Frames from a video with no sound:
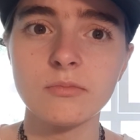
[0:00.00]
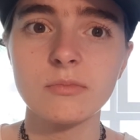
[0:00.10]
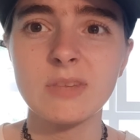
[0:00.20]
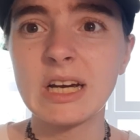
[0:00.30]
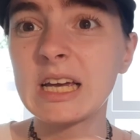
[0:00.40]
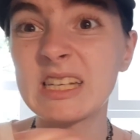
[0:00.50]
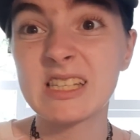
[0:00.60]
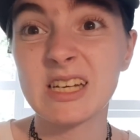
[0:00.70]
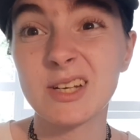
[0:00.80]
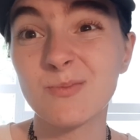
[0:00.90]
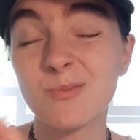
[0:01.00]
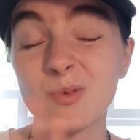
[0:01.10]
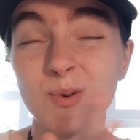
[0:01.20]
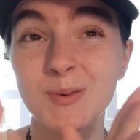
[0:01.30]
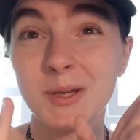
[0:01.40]
Like I said,
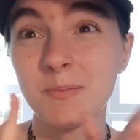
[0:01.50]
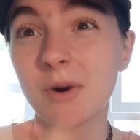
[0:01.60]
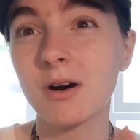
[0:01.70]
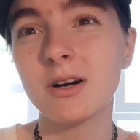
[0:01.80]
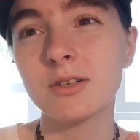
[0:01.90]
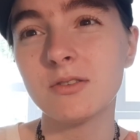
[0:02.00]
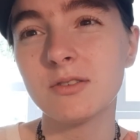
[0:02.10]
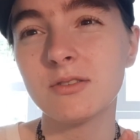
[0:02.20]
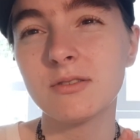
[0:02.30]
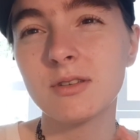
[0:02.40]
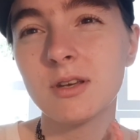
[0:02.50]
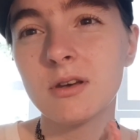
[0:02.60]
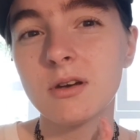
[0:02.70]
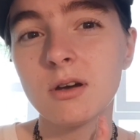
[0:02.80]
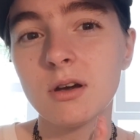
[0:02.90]
for parts,
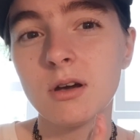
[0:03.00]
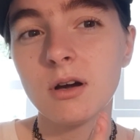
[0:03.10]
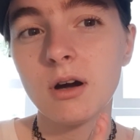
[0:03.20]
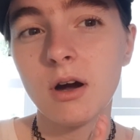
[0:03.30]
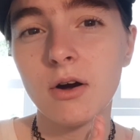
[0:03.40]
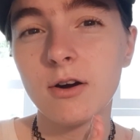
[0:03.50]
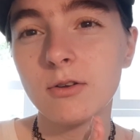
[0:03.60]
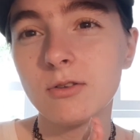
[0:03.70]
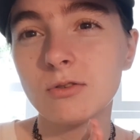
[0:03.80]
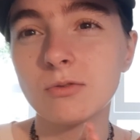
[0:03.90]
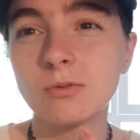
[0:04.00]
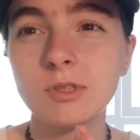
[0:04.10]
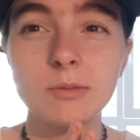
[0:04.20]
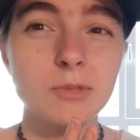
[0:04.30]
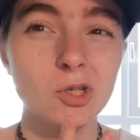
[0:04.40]
you'll
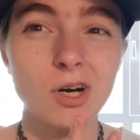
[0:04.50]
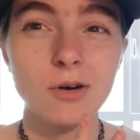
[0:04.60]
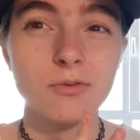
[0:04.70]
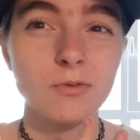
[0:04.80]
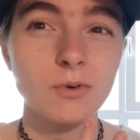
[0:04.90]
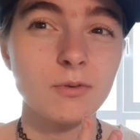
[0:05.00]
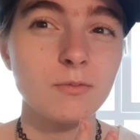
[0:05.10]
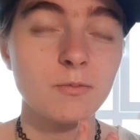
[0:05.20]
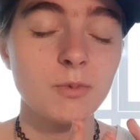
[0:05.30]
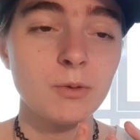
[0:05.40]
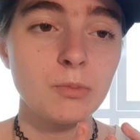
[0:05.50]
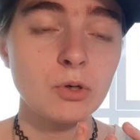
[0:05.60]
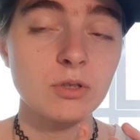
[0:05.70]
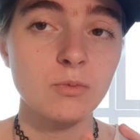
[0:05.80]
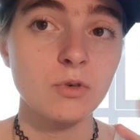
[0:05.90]
see more often with people
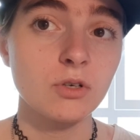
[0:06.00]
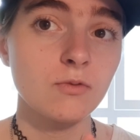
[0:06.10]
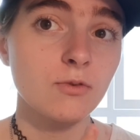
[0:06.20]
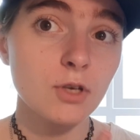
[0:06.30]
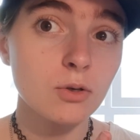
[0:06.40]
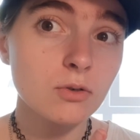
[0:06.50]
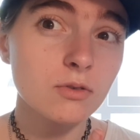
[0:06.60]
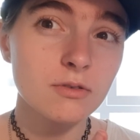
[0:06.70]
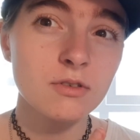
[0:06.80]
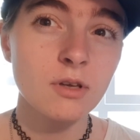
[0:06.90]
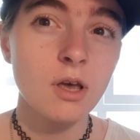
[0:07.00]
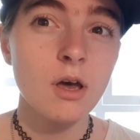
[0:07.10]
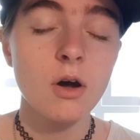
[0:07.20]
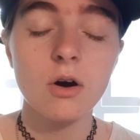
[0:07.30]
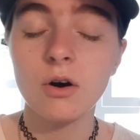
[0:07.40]
that want to fuse,
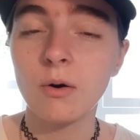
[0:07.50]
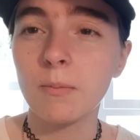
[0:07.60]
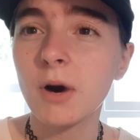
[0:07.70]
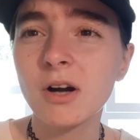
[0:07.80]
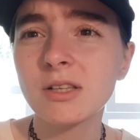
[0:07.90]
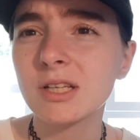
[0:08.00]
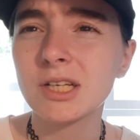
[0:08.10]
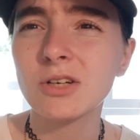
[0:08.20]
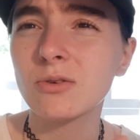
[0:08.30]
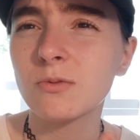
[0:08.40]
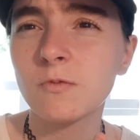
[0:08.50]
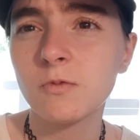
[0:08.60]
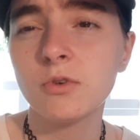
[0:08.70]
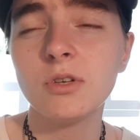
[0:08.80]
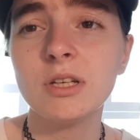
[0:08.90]
partly or
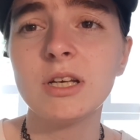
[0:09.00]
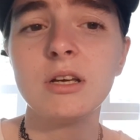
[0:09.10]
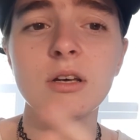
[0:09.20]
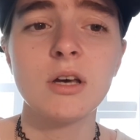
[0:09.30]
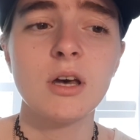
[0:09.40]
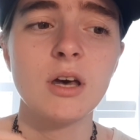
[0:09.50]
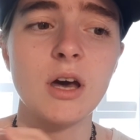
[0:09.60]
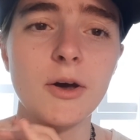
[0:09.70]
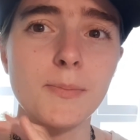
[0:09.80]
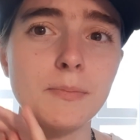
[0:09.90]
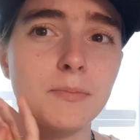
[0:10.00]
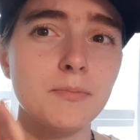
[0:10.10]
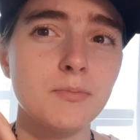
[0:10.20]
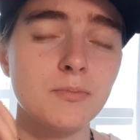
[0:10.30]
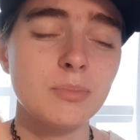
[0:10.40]
fully, and
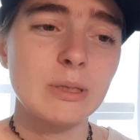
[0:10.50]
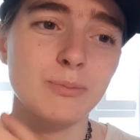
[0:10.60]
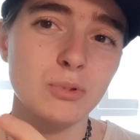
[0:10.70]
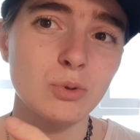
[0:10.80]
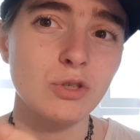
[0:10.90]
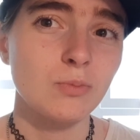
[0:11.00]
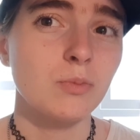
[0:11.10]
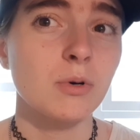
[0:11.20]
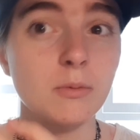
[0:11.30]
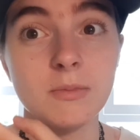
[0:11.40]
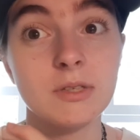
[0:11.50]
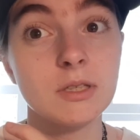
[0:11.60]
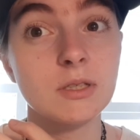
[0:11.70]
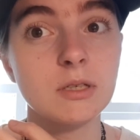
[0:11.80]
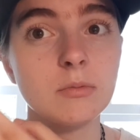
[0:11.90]
people you probably
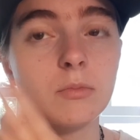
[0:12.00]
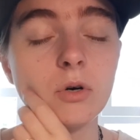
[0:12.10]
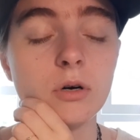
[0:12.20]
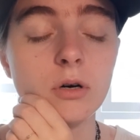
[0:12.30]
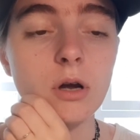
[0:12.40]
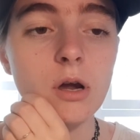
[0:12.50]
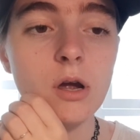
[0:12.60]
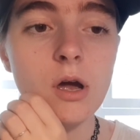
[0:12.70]
see more,